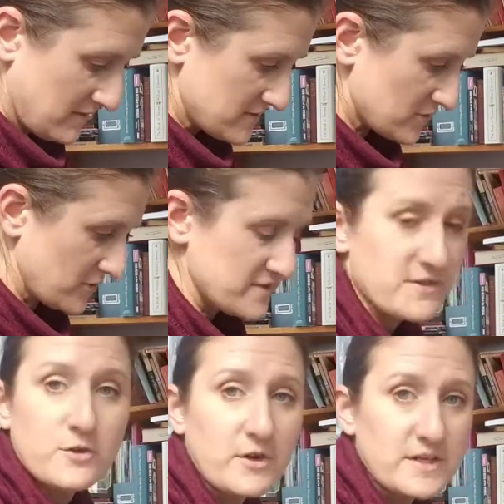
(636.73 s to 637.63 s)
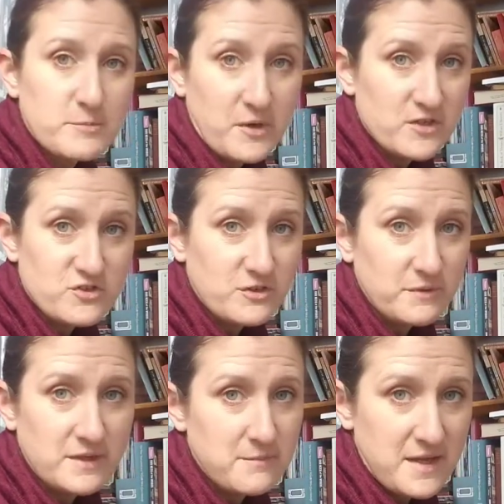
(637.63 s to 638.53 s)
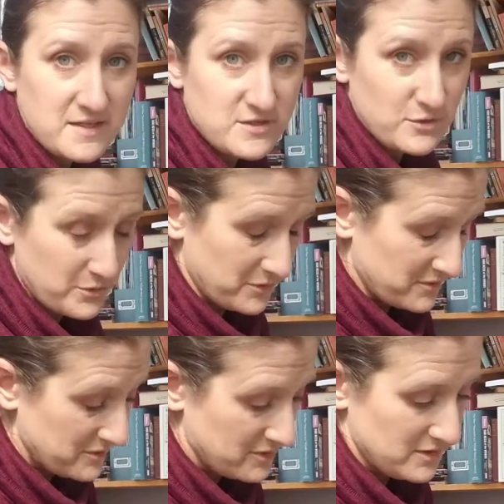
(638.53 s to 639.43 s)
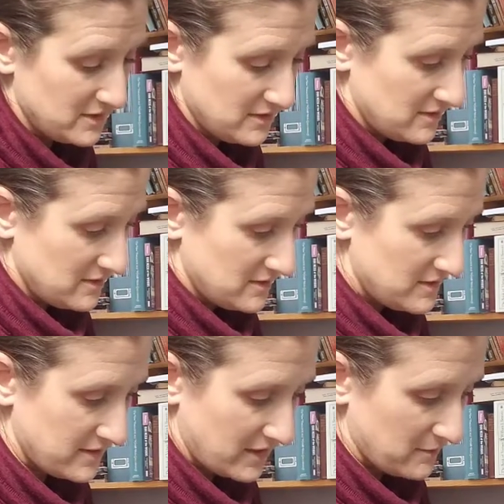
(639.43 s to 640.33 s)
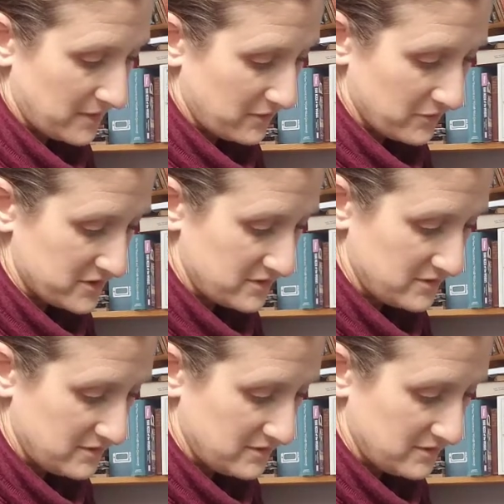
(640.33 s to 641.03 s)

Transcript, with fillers: stories of the Great Depression, it really makes you think about